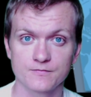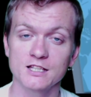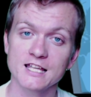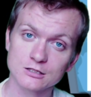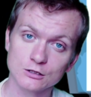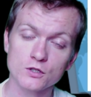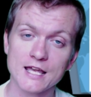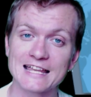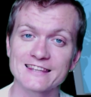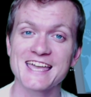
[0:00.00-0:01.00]
Let's look
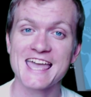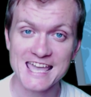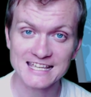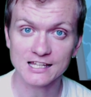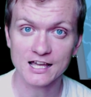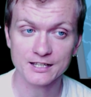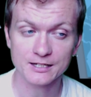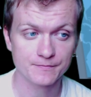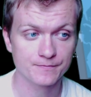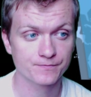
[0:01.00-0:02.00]
at the headline.
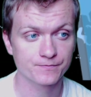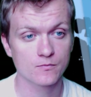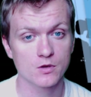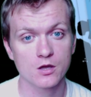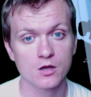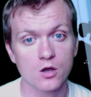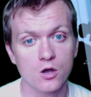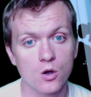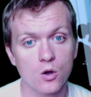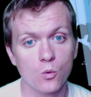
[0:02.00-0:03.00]

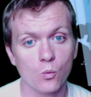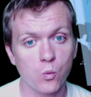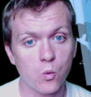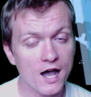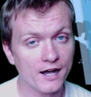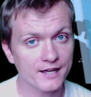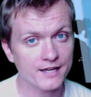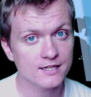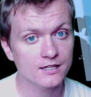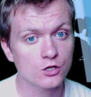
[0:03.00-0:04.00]

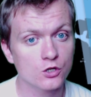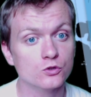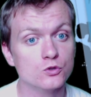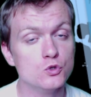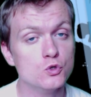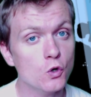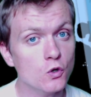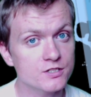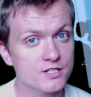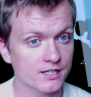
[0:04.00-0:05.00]
Why
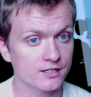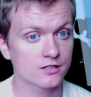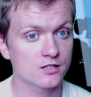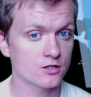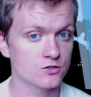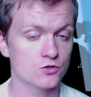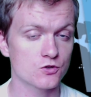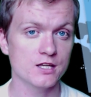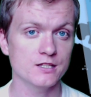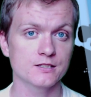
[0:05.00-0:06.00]
Nordic
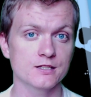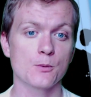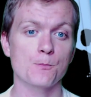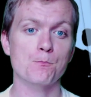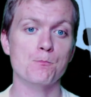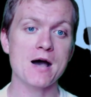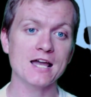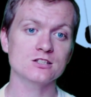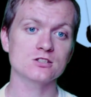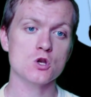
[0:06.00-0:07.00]
countries
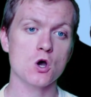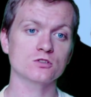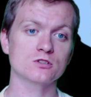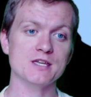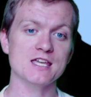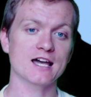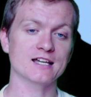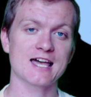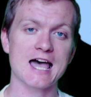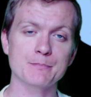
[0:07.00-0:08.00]
might not be
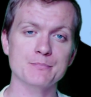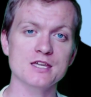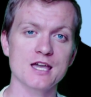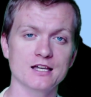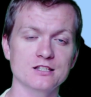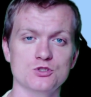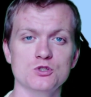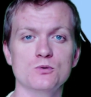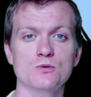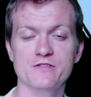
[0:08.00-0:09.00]
as happy as
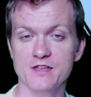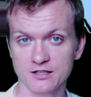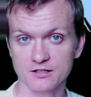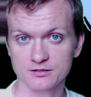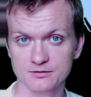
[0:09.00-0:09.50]
you think.